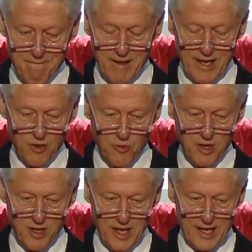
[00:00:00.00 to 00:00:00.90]
In a
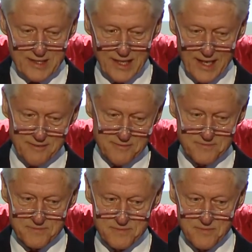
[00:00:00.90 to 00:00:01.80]
world like
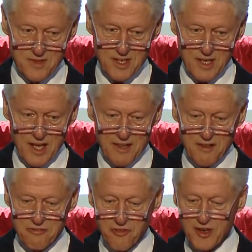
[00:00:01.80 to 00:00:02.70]
that,
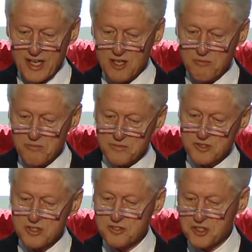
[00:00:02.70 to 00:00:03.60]
the freedom
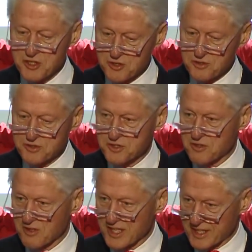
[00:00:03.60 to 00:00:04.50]
to choose
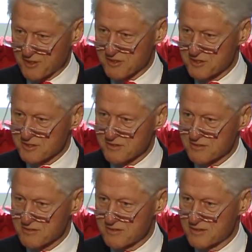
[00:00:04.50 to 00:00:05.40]
your leaders
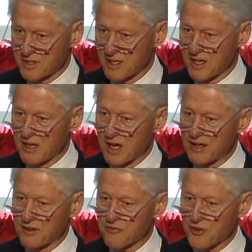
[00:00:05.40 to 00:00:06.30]

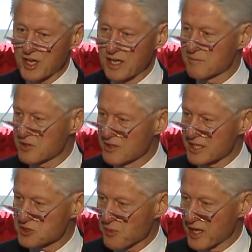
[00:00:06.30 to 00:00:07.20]
and the freedom to
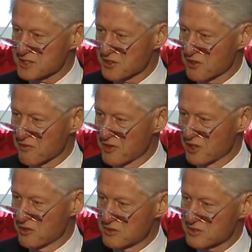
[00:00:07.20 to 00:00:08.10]
express your
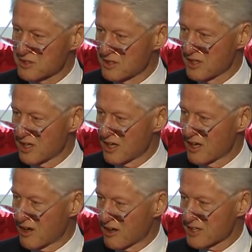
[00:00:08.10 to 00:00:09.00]
views
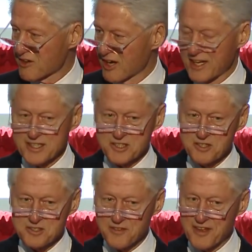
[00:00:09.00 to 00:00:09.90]
on the great
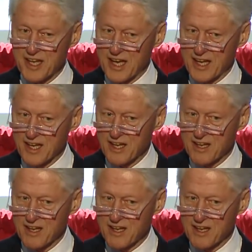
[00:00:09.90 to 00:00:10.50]
issues of the day,